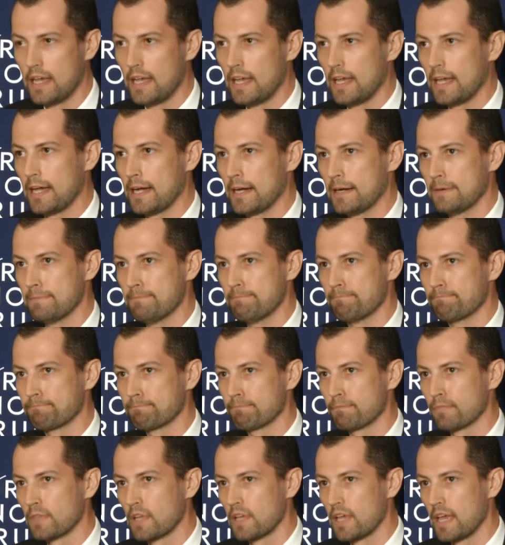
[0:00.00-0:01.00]
Um,
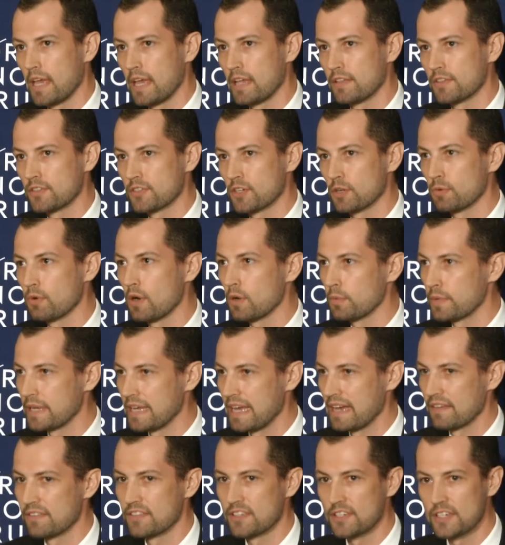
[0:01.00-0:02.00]
and so, what we
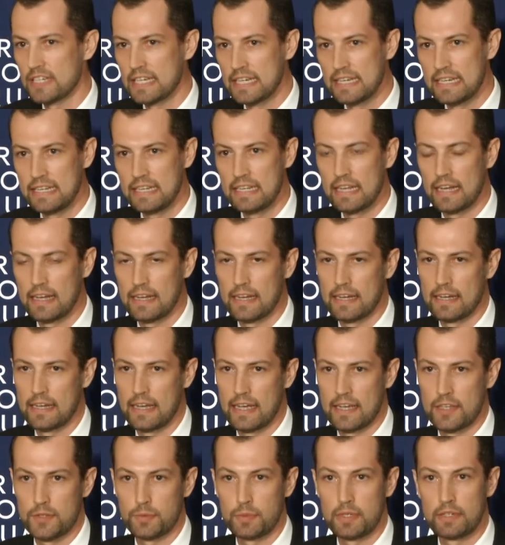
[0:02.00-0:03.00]
have seen uh,
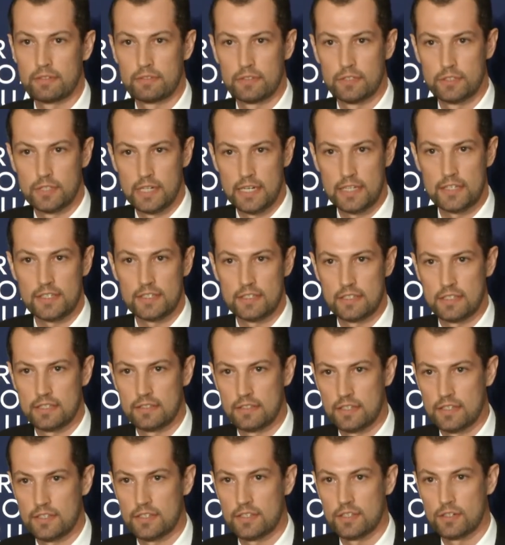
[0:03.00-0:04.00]
as we've addressed
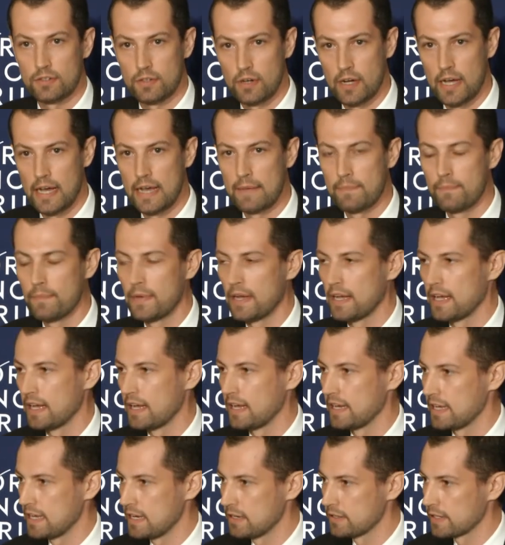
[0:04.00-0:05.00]
this crime
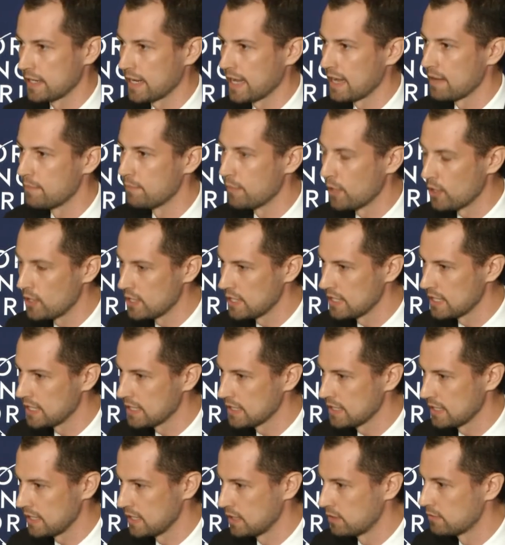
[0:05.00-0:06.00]
uh, here in
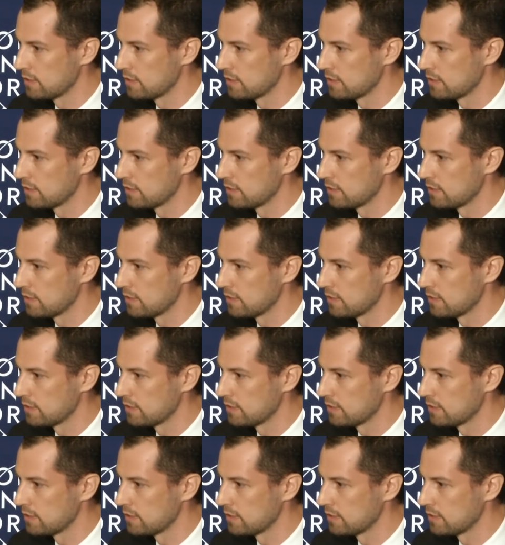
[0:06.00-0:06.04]
Cambodia in a